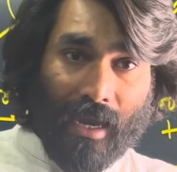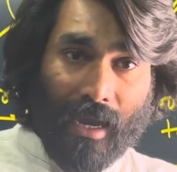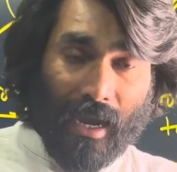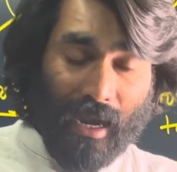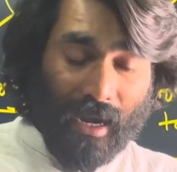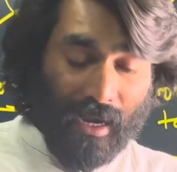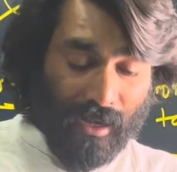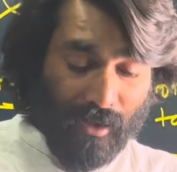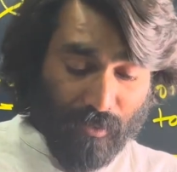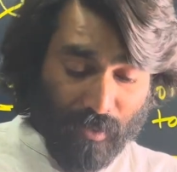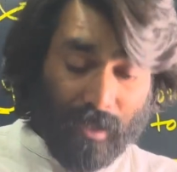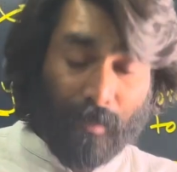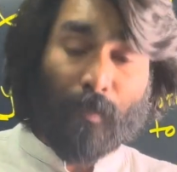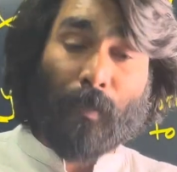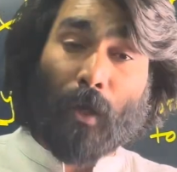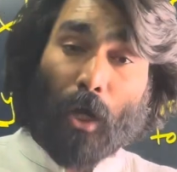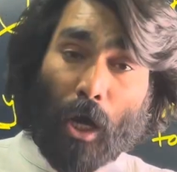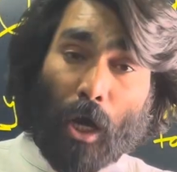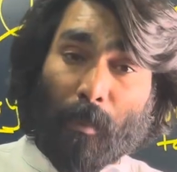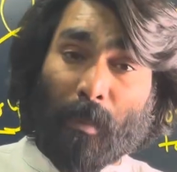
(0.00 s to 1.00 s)
and with the
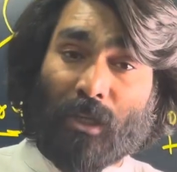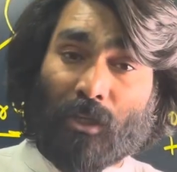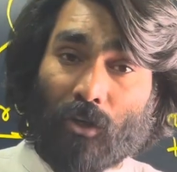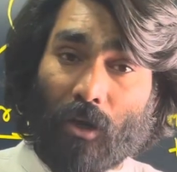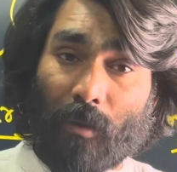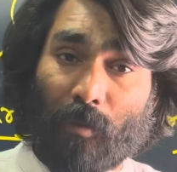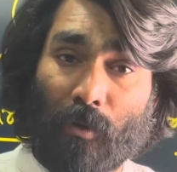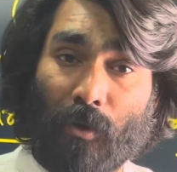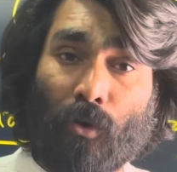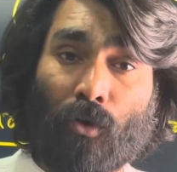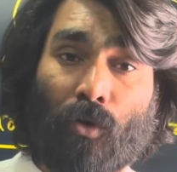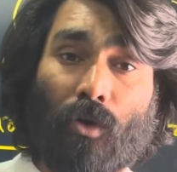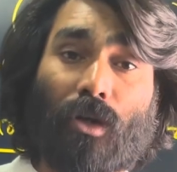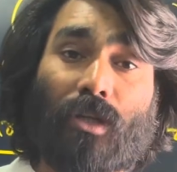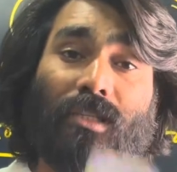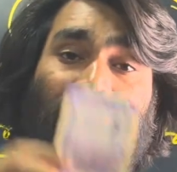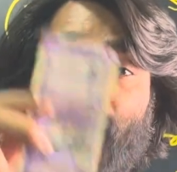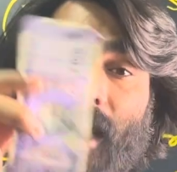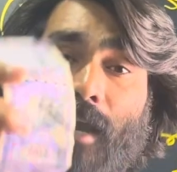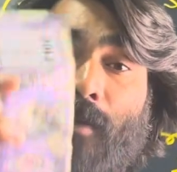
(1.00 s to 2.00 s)
promise of, look,
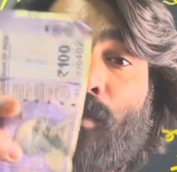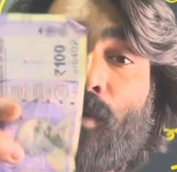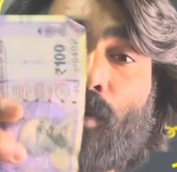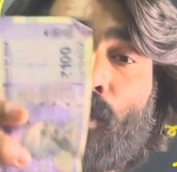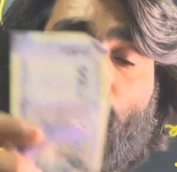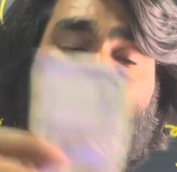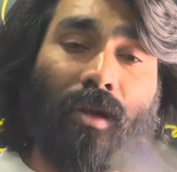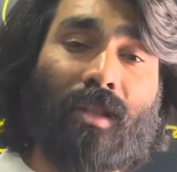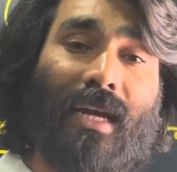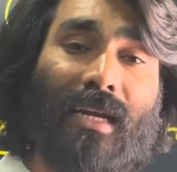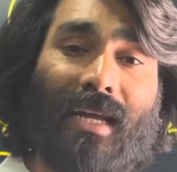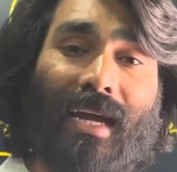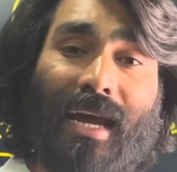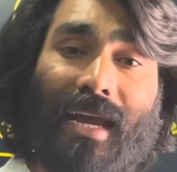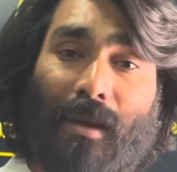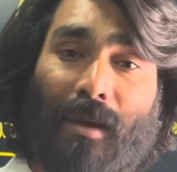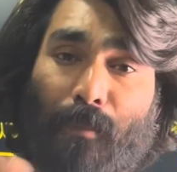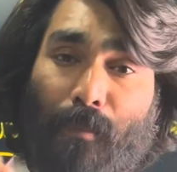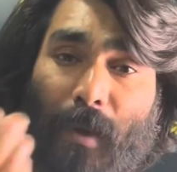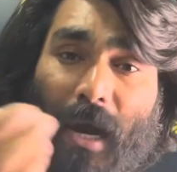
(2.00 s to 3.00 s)
same note that
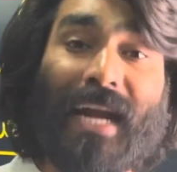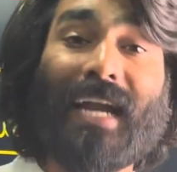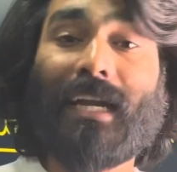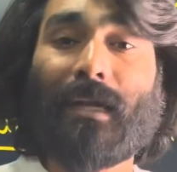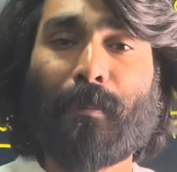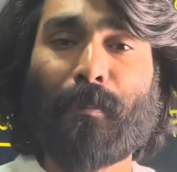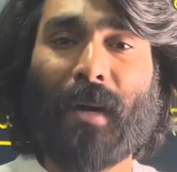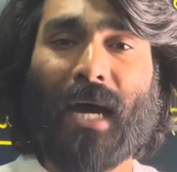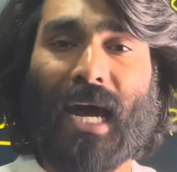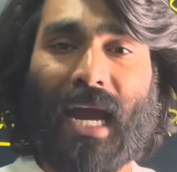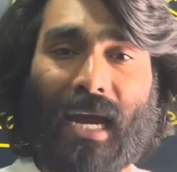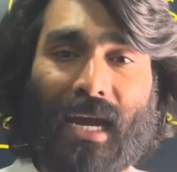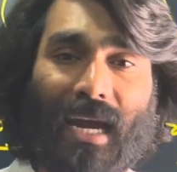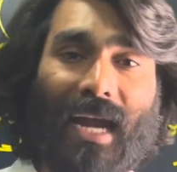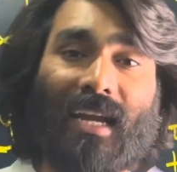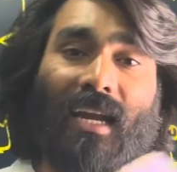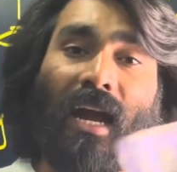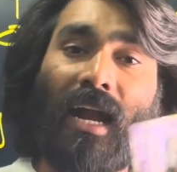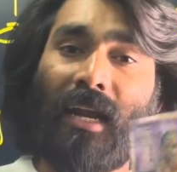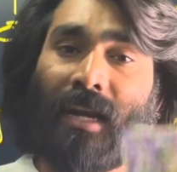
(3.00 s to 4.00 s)
I'll buy it back
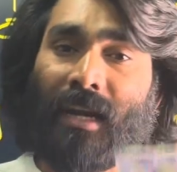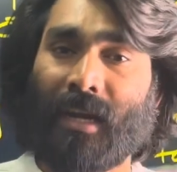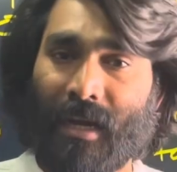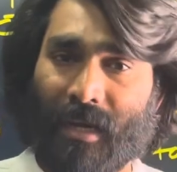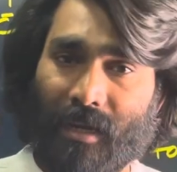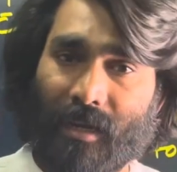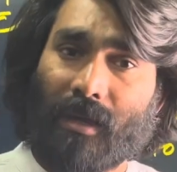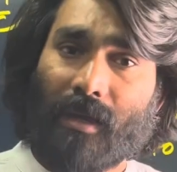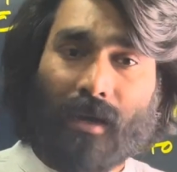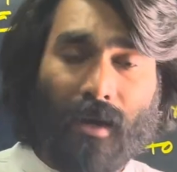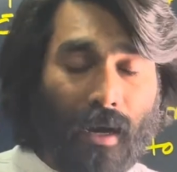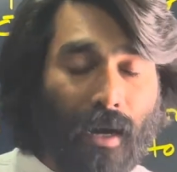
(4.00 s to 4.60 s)
at 100.